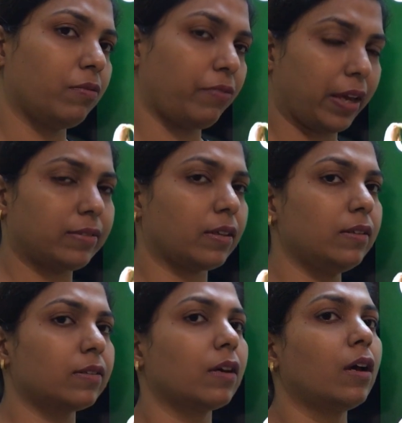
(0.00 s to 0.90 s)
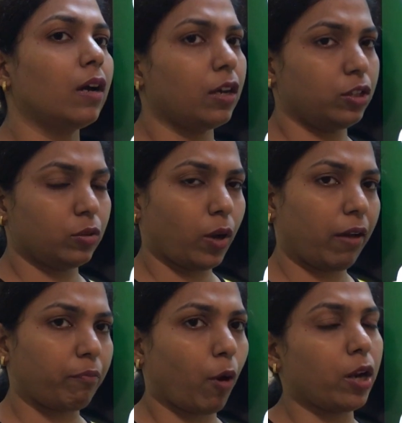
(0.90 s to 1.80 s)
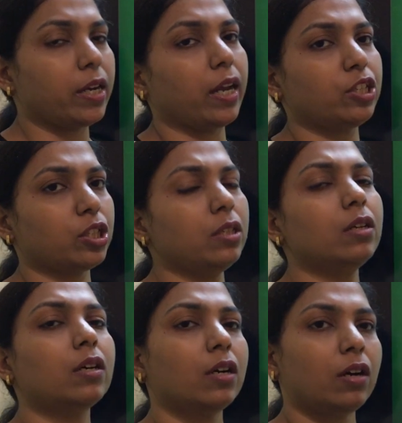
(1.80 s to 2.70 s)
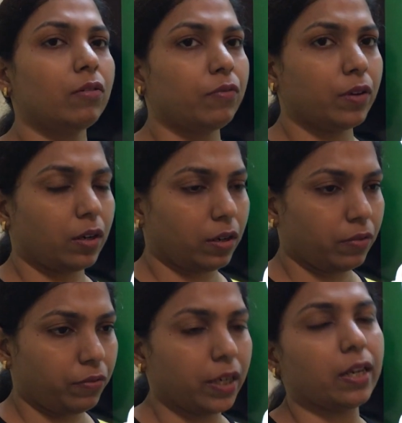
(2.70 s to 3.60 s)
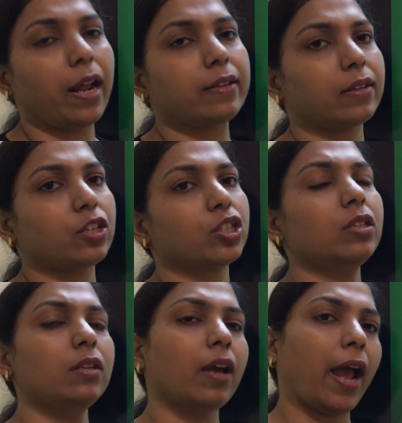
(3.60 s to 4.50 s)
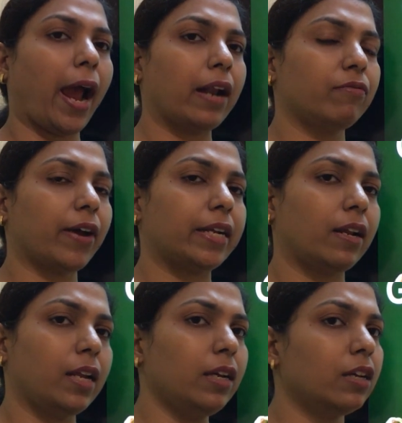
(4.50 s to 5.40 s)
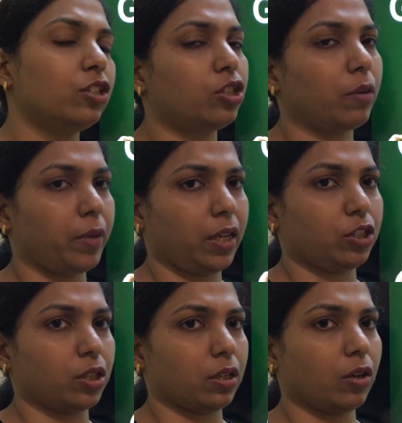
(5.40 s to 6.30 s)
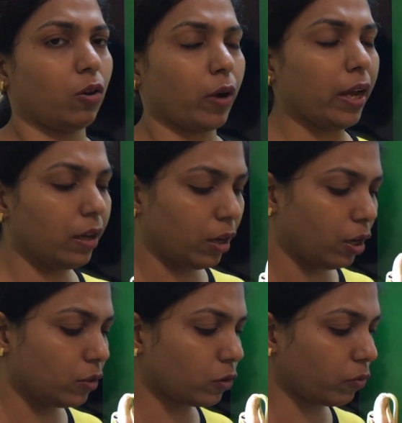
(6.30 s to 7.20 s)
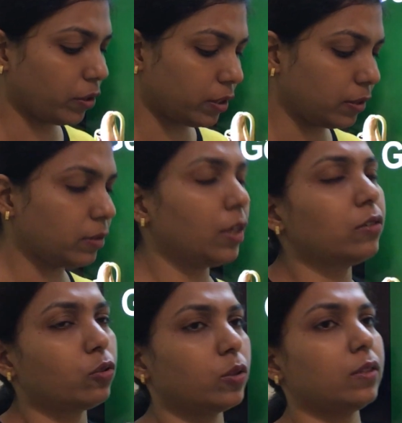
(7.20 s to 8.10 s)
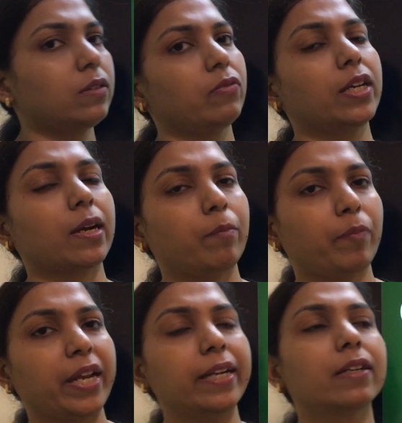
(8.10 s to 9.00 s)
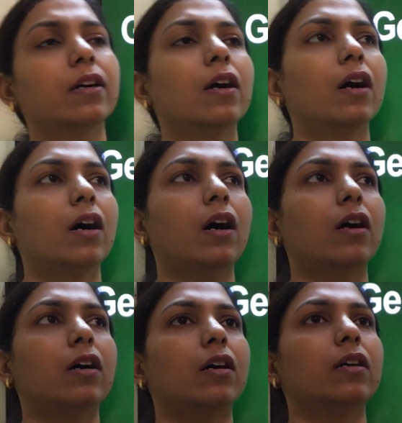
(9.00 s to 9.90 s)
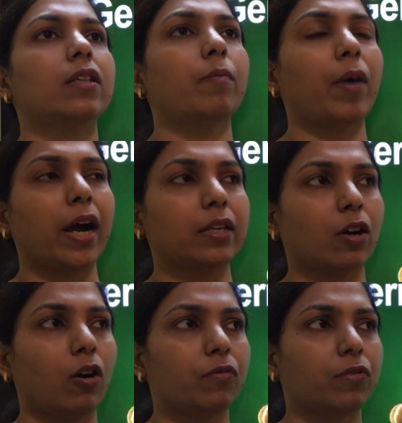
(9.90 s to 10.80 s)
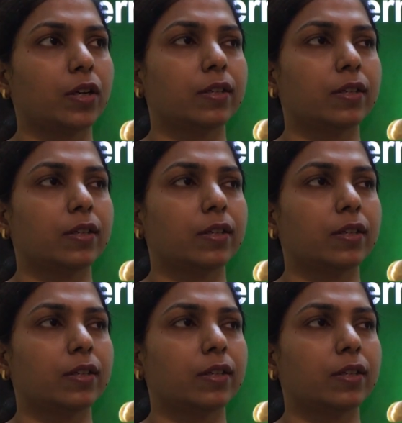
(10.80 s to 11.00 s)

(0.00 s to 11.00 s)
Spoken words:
phases. You have pollination, fertilization, and finally germination. Okay, so with this, dear students, we complete the part of